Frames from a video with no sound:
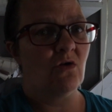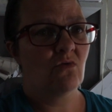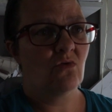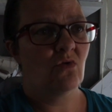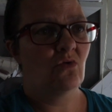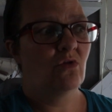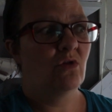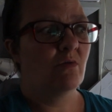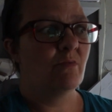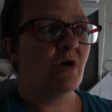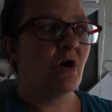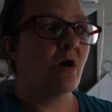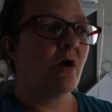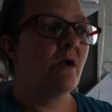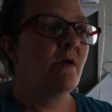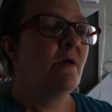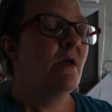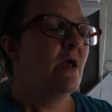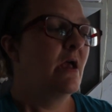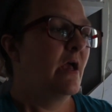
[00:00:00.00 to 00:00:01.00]
a granola
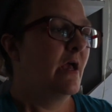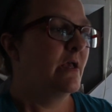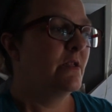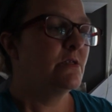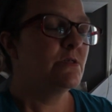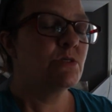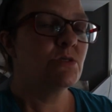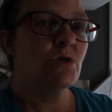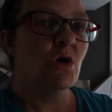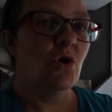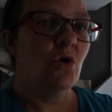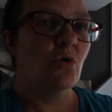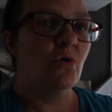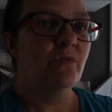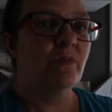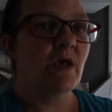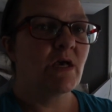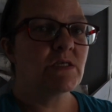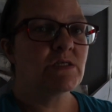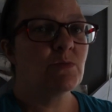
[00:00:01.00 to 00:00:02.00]
bar. And so
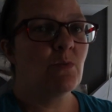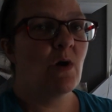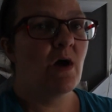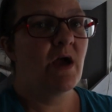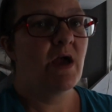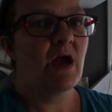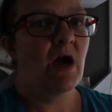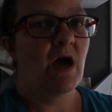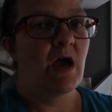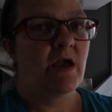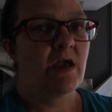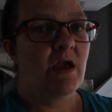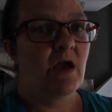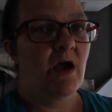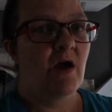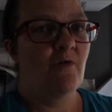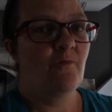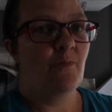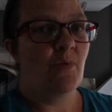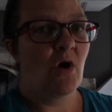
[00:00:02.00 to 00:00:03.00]
that's why I
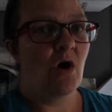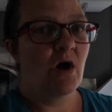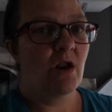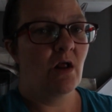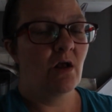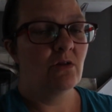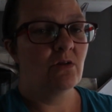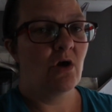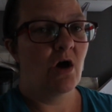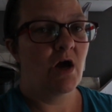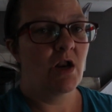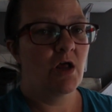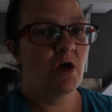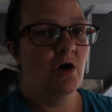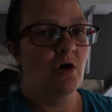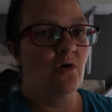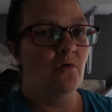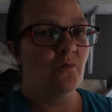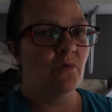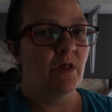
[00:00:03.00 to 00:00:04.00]
have bought a lot
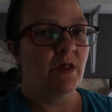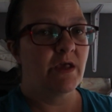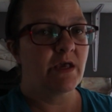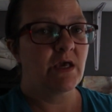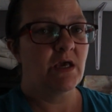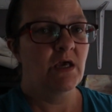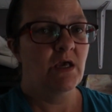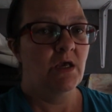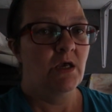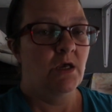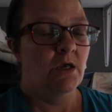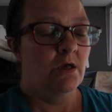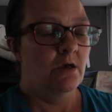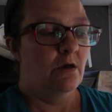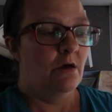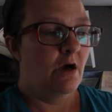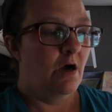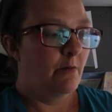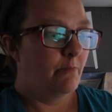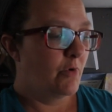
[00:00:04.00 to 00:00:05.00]
of like
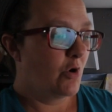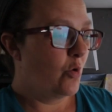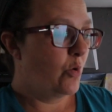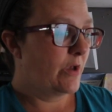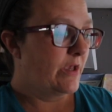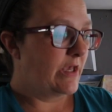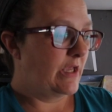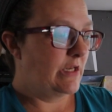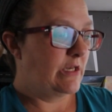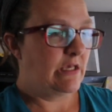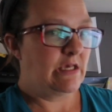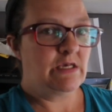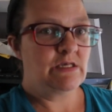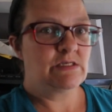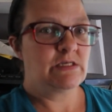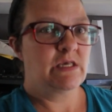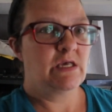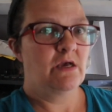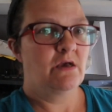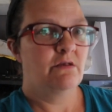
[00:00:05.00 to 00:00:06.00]
um, quick and
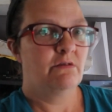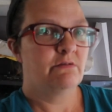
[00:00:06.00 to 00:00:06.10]
easy